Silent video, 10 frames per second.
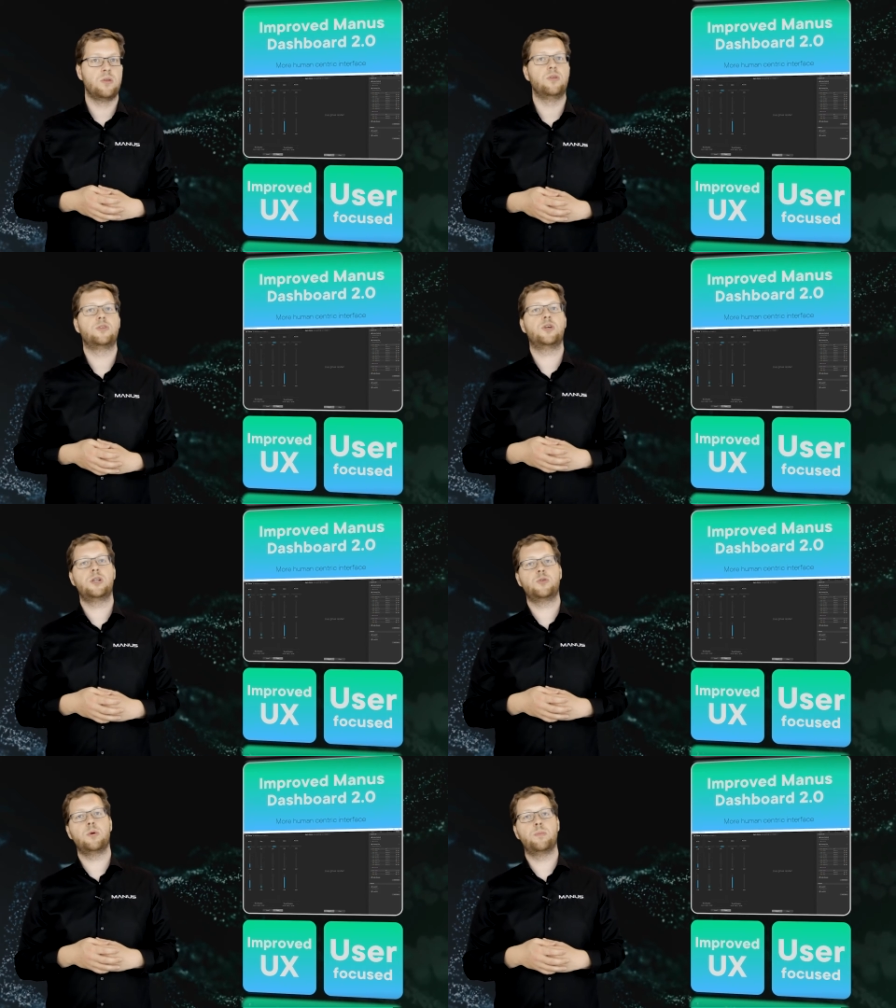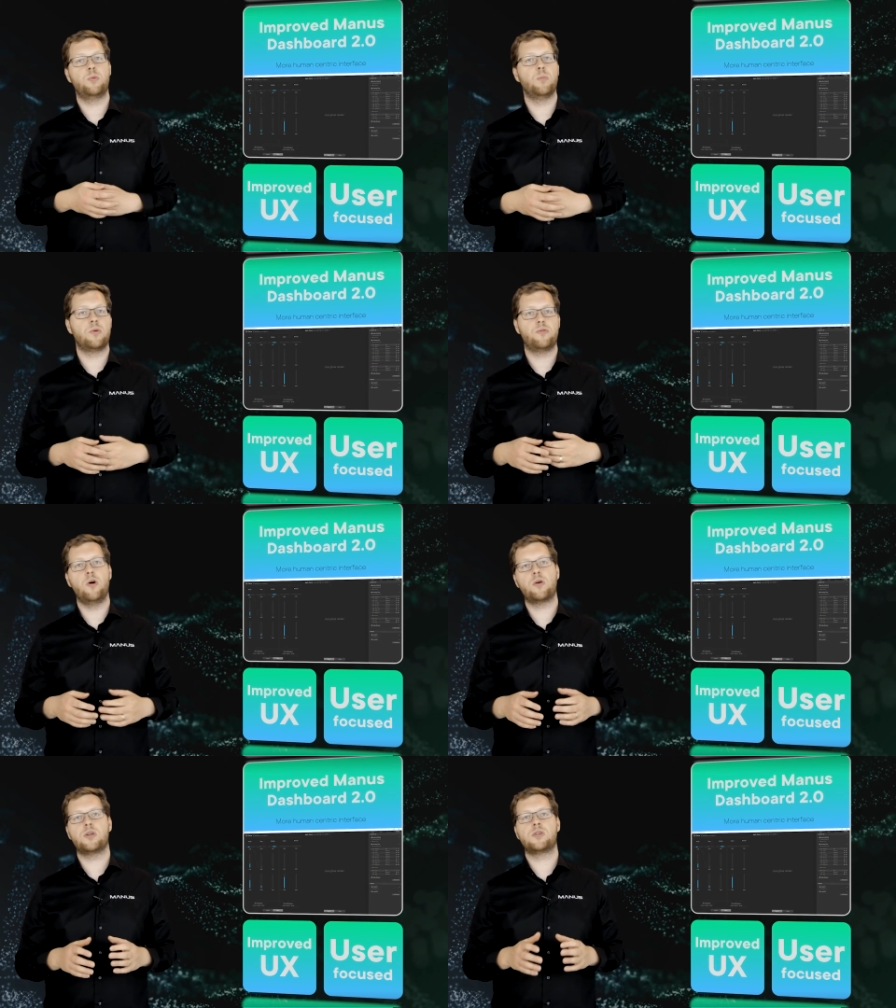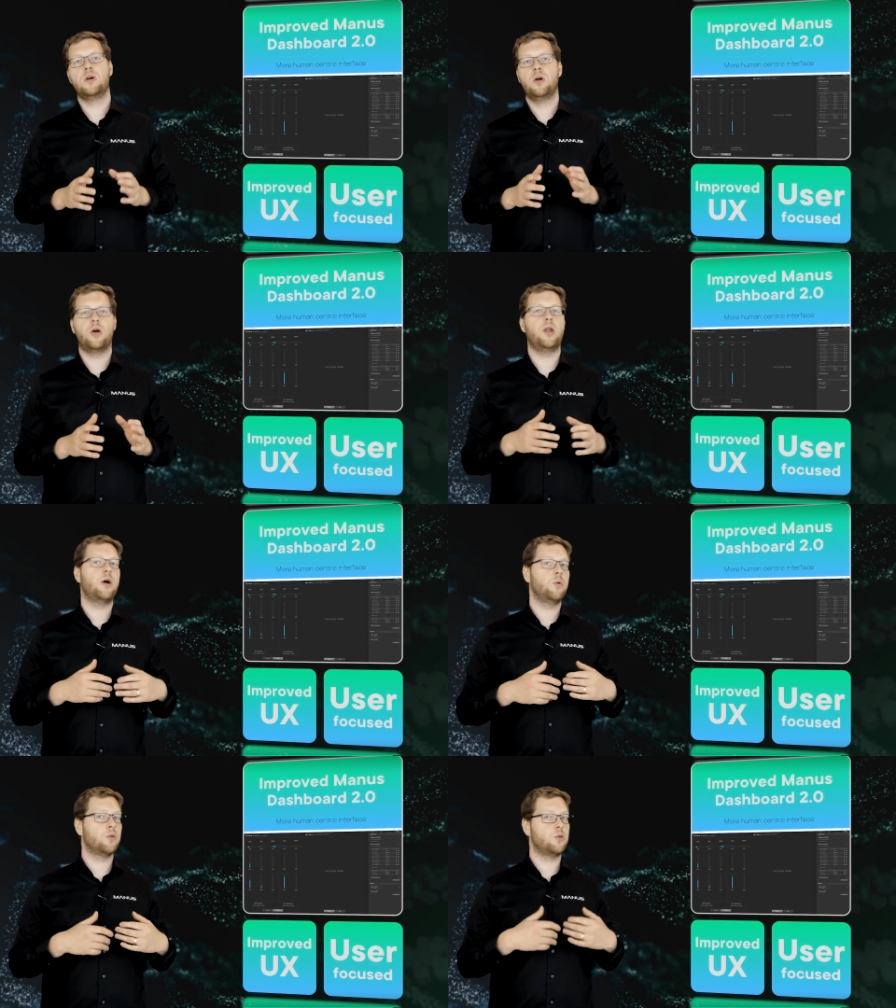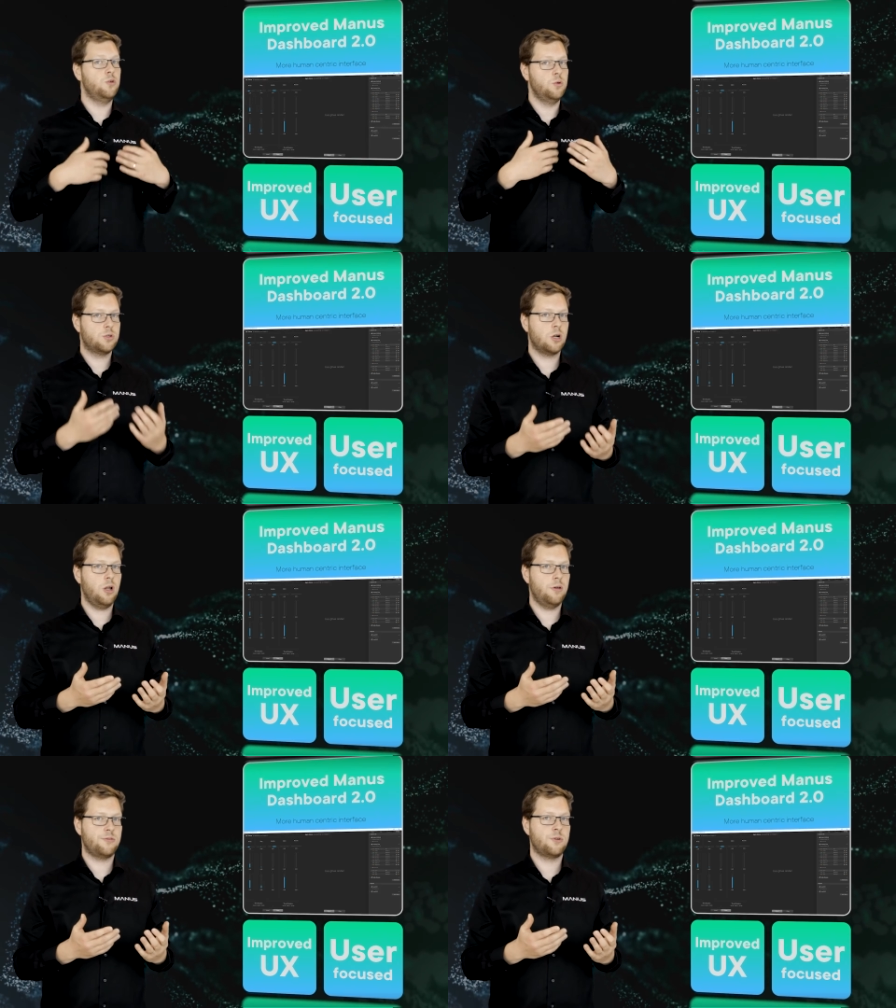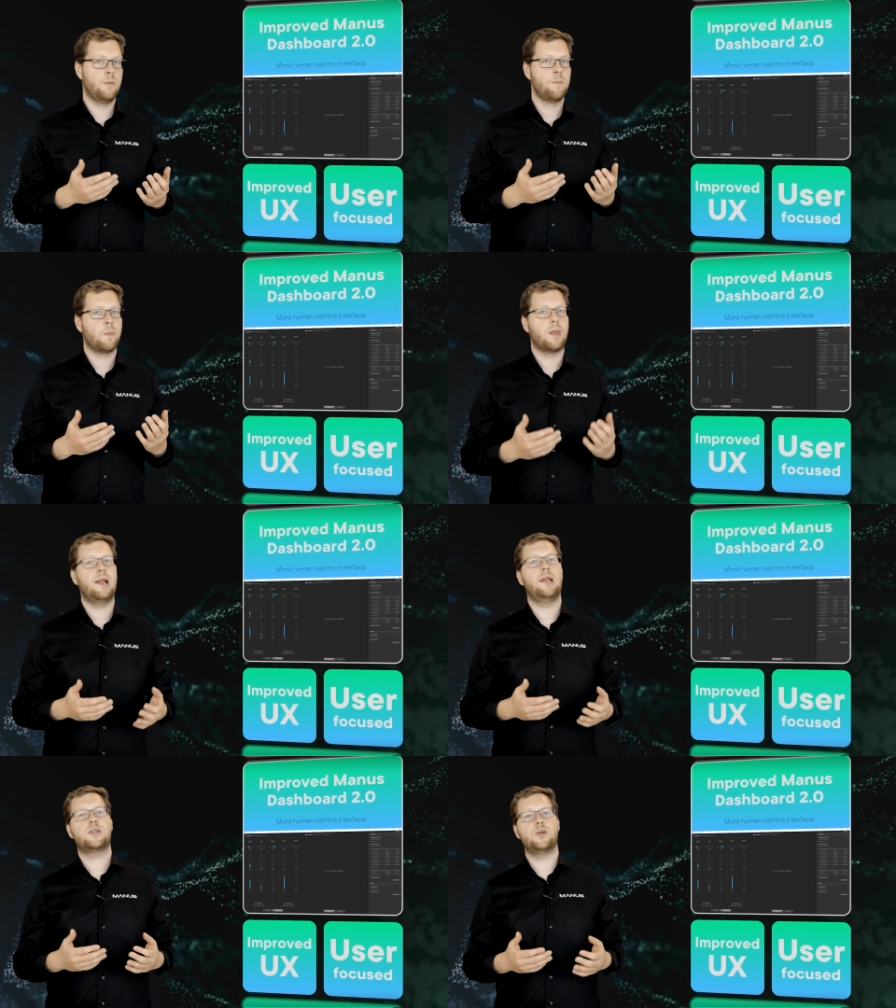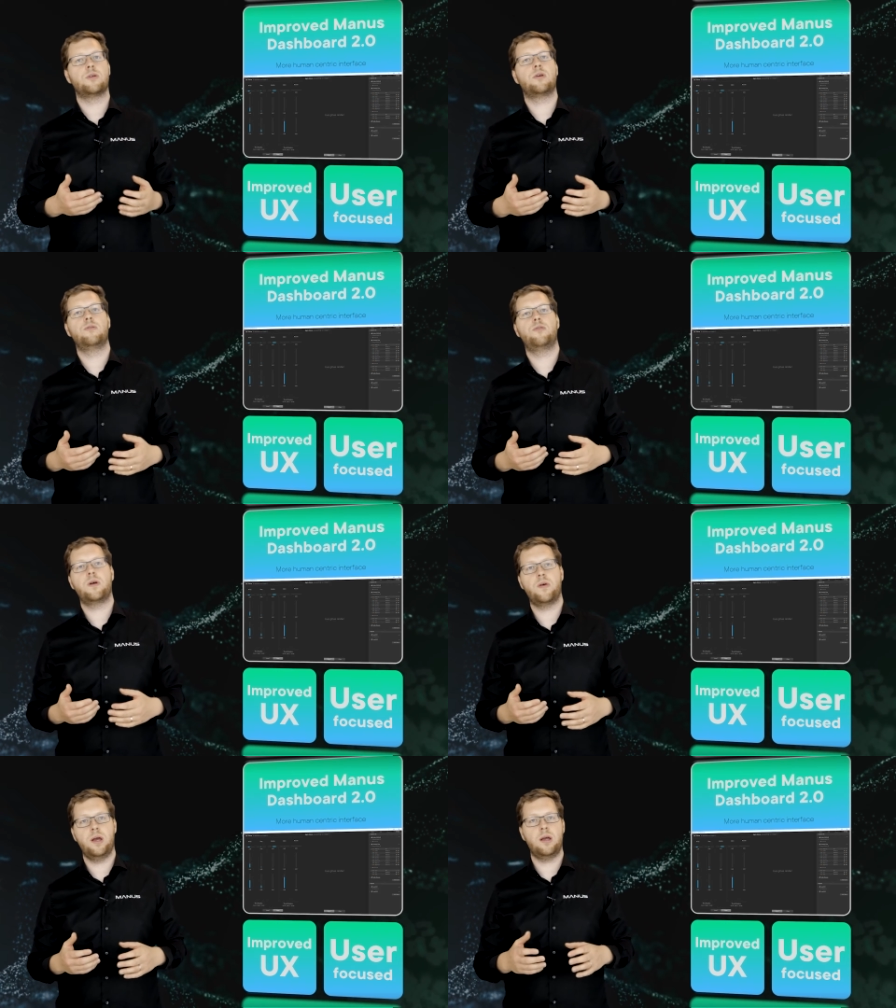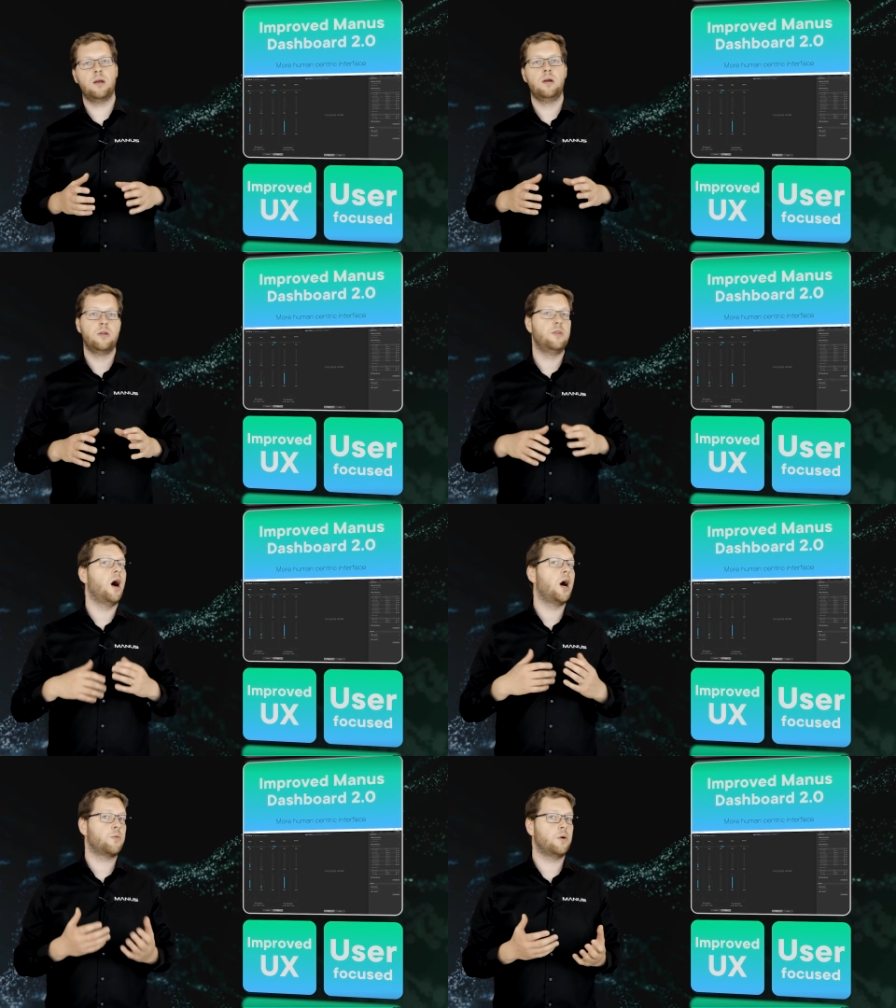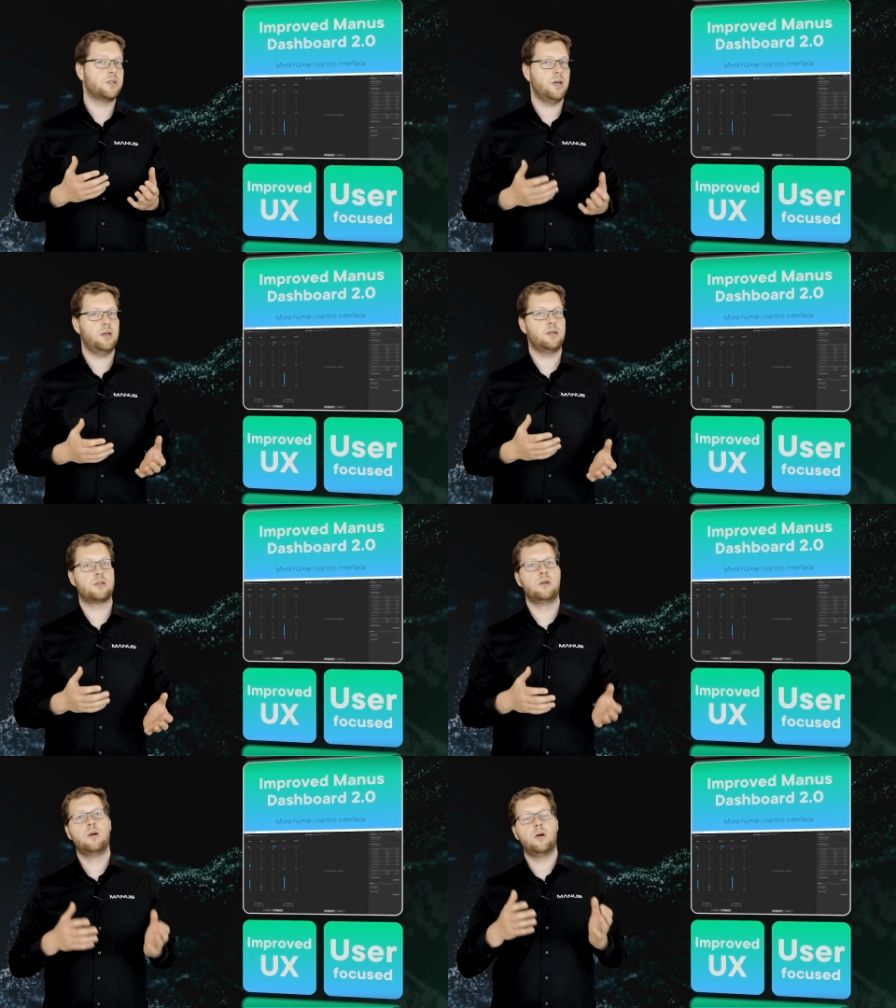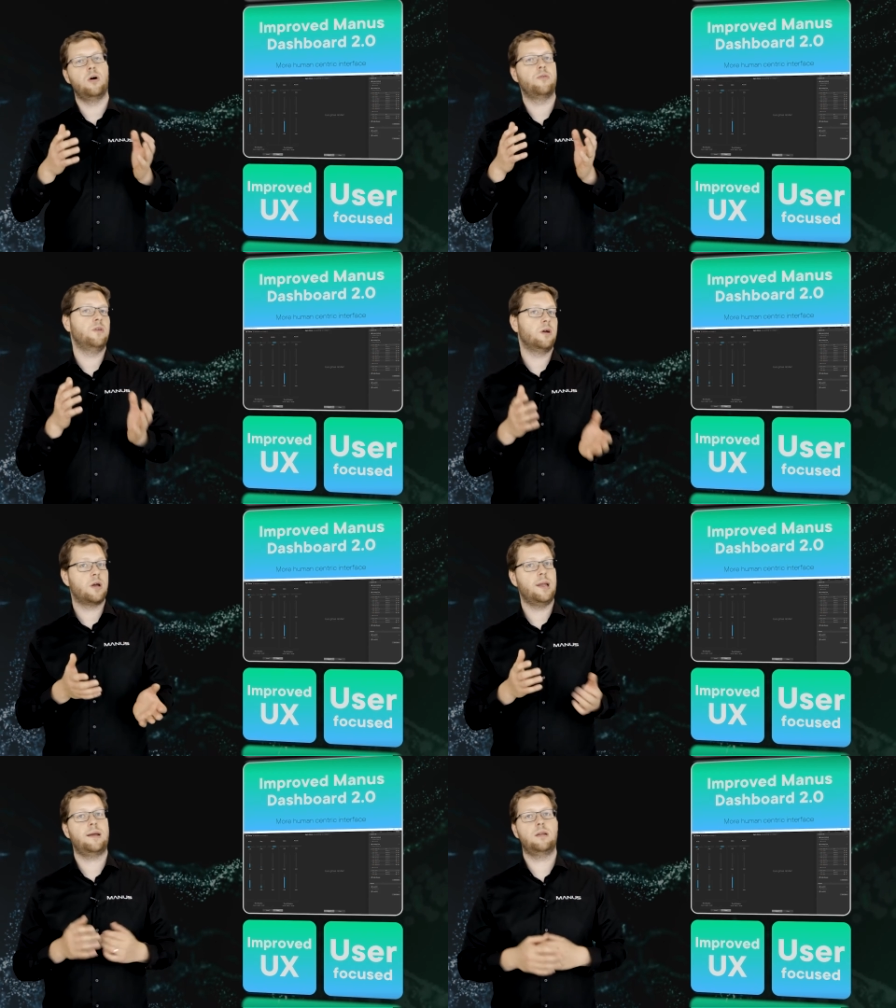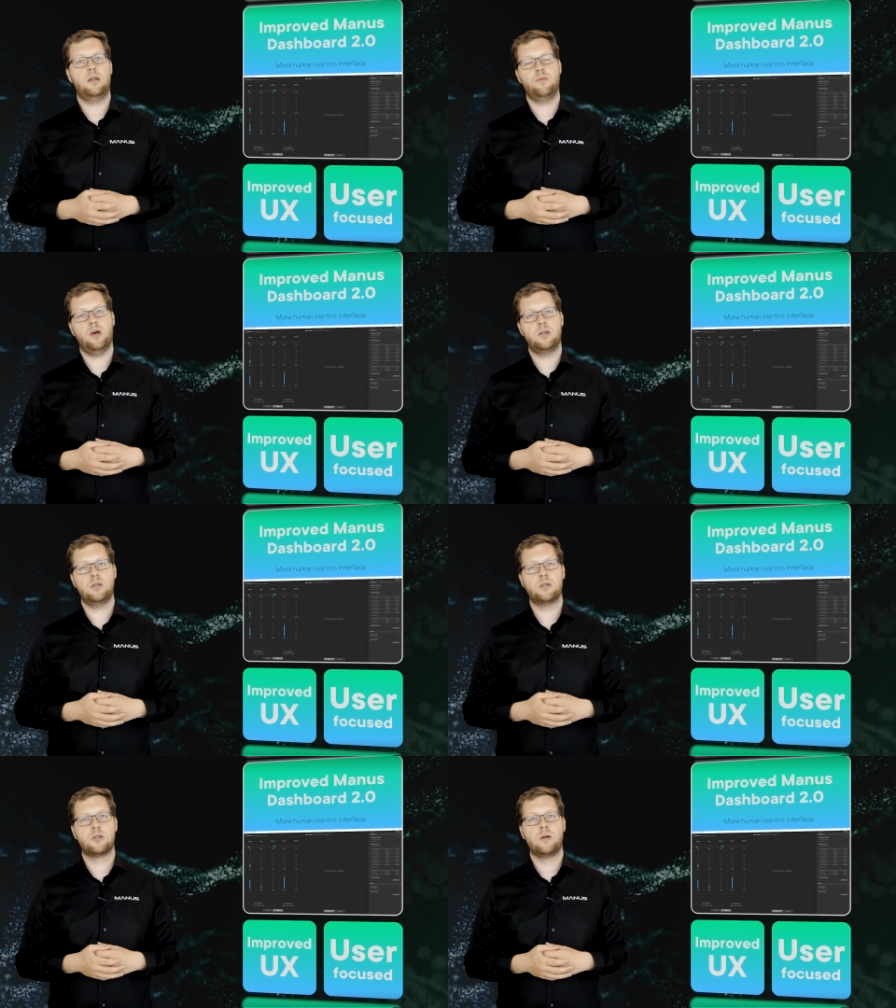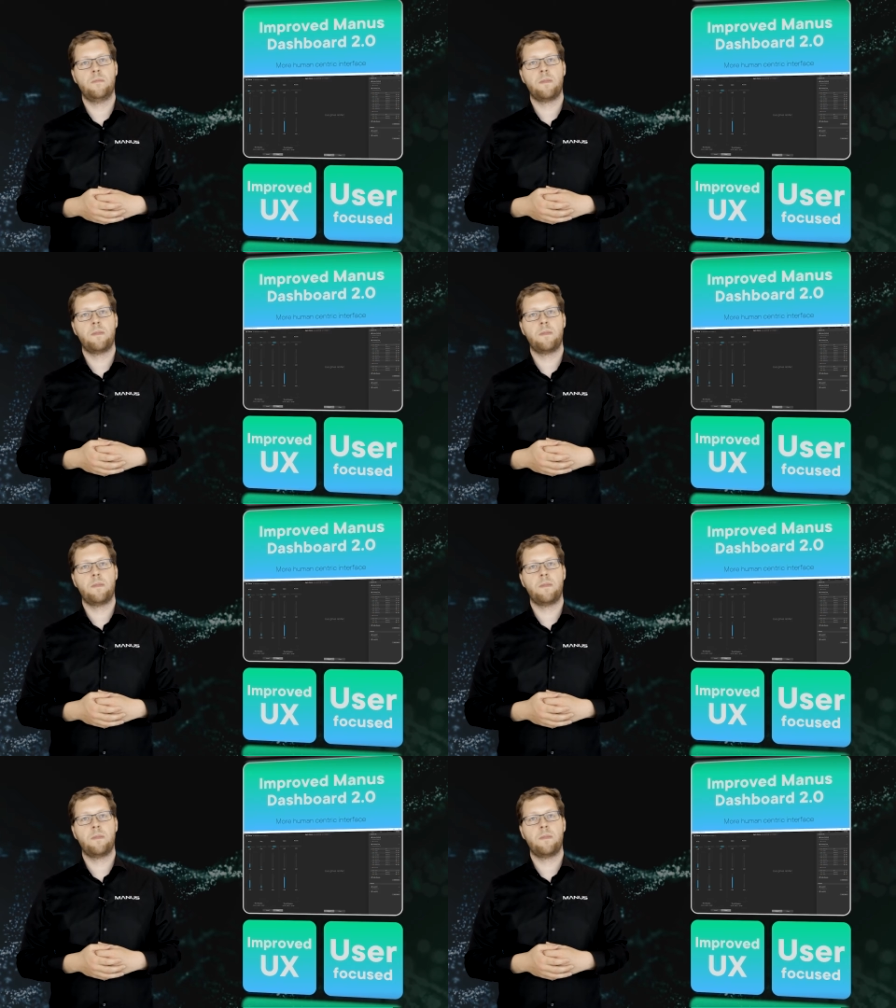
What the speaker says: The change will put more focus on how you want to use the gloves and less on configuring the hardware settings of the connected devices.